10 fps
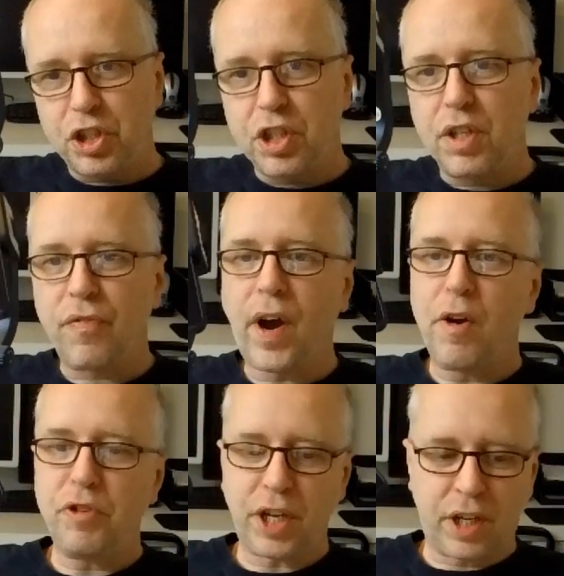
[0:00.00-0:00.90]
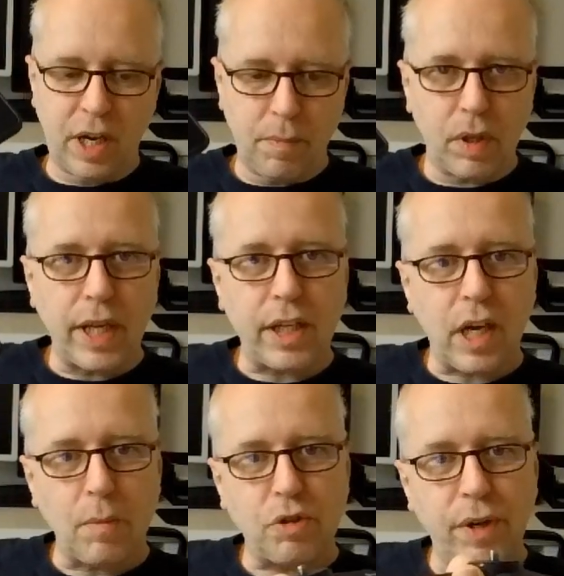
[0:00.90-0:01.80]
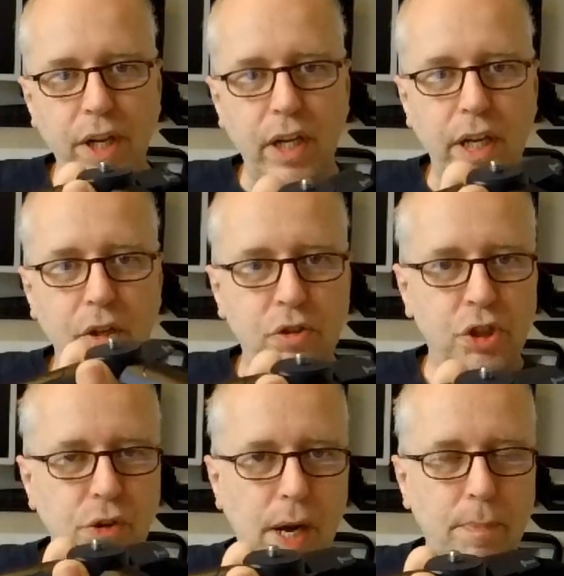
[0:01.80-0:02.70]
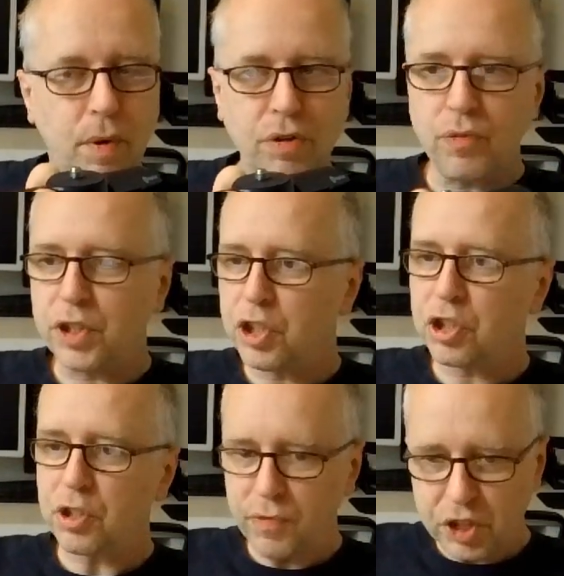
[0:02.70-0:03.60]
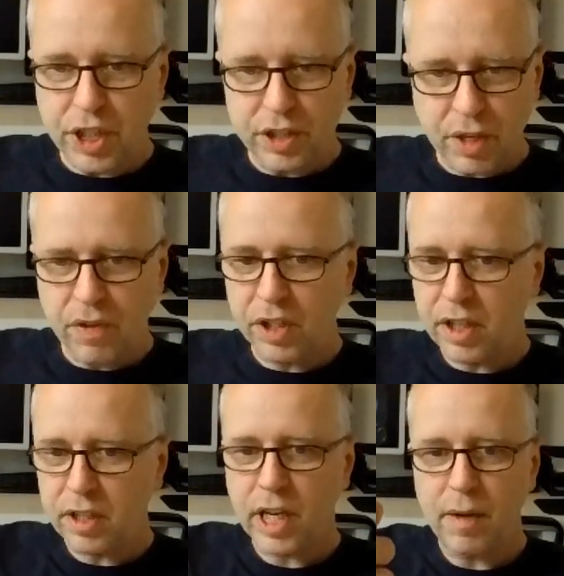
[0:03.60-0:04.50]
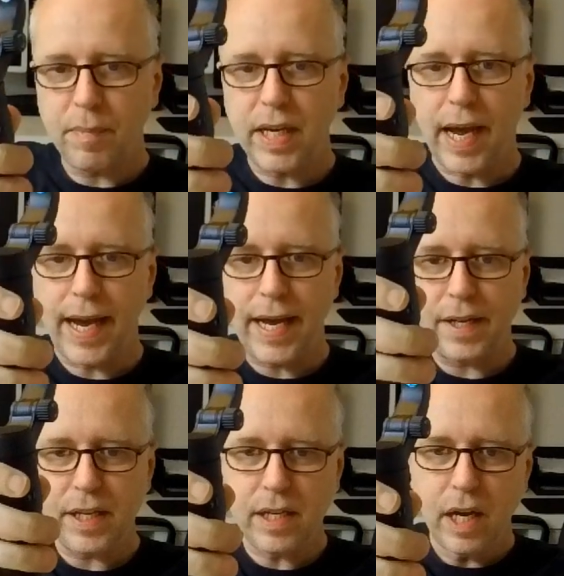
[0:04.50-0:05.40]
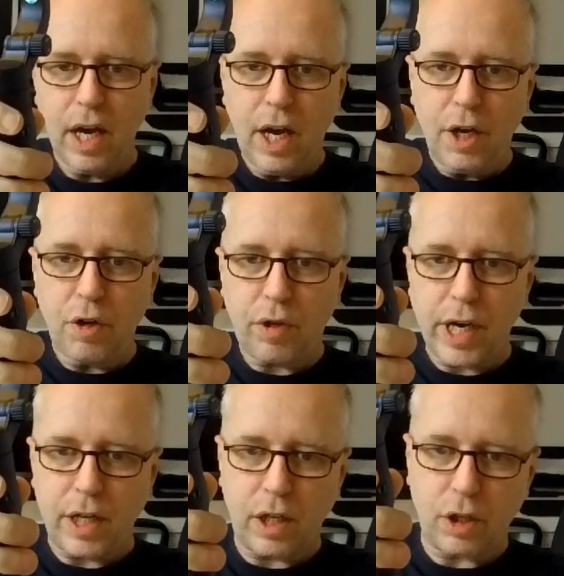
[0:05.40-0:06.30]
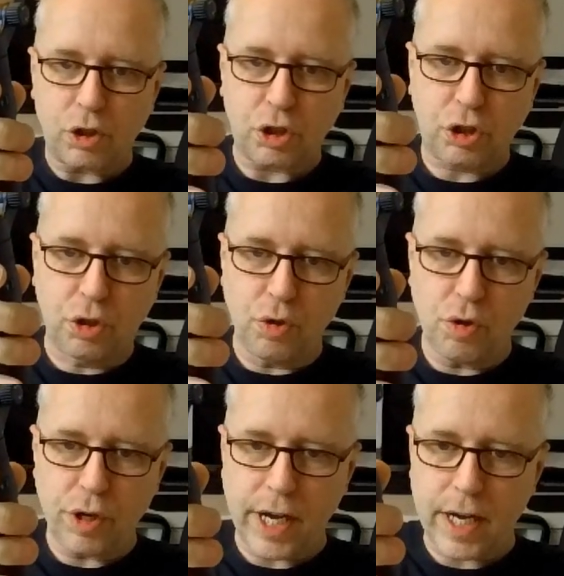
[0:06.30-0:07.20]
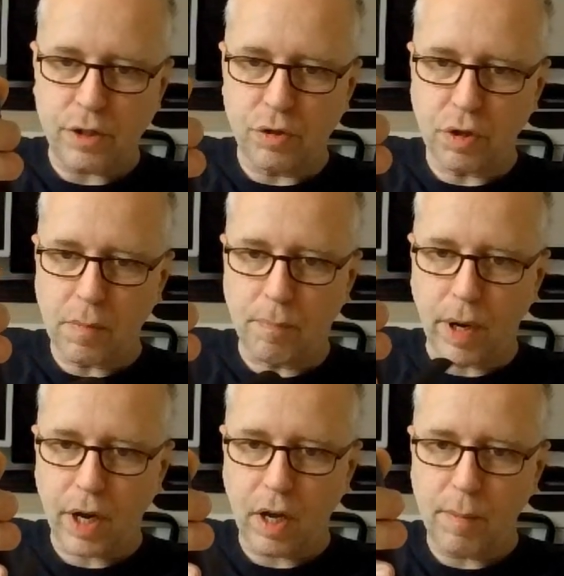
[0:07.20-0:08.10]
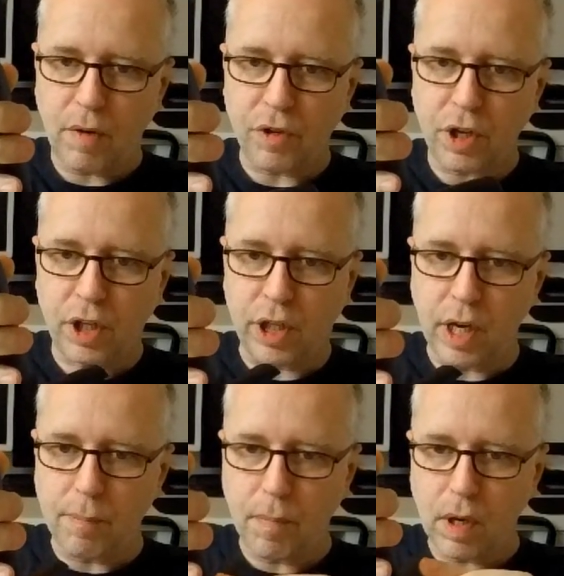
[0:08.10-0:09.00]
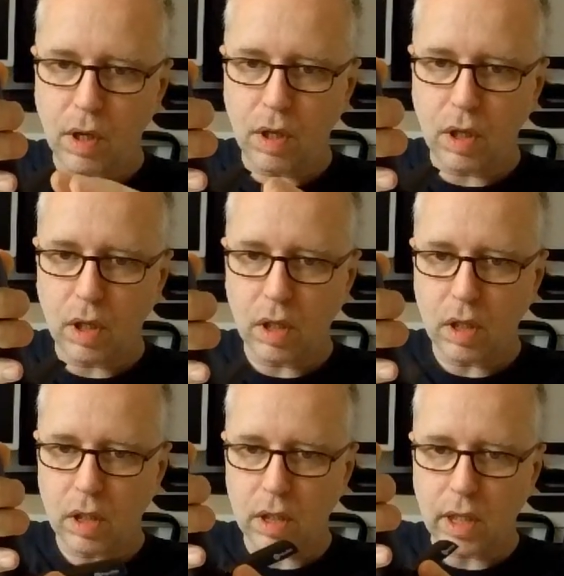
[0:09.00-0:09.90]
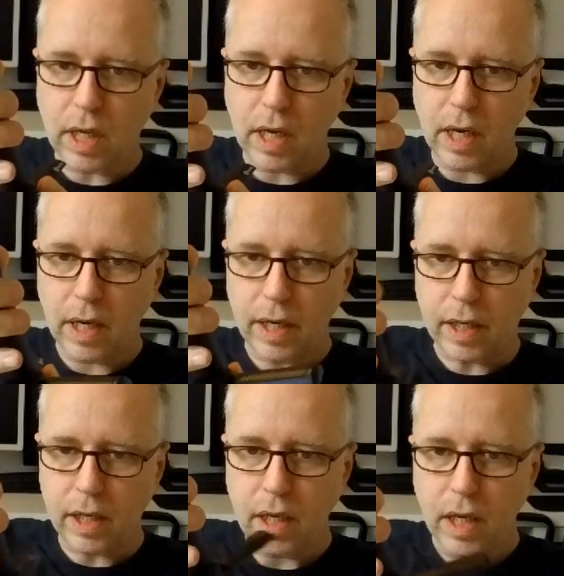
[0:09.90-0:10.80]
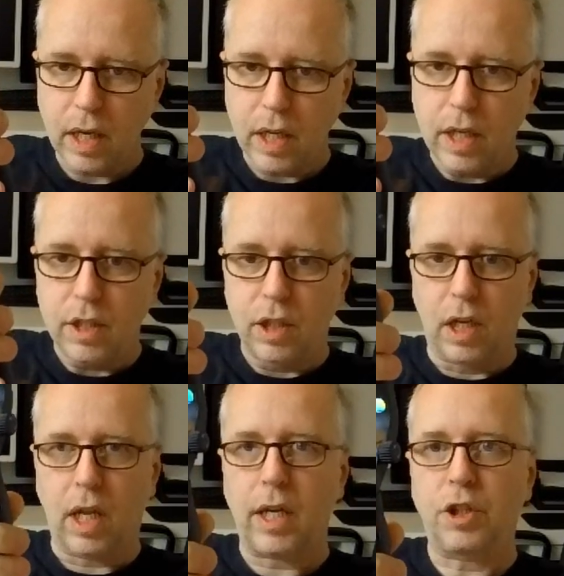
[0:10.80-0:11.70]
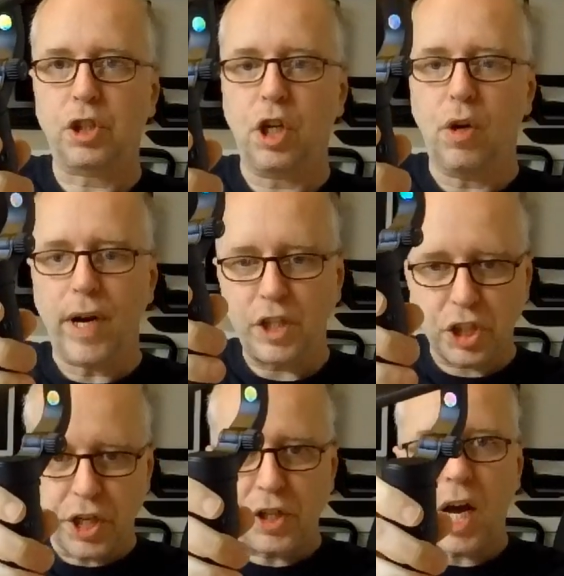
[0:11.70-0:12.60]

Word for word: uh, Feiyu Tech gimbal. It comes with a little tripod, which is which definitely can be handy. You can uh, screw that to the bottom of the gimbal, like like so, and set it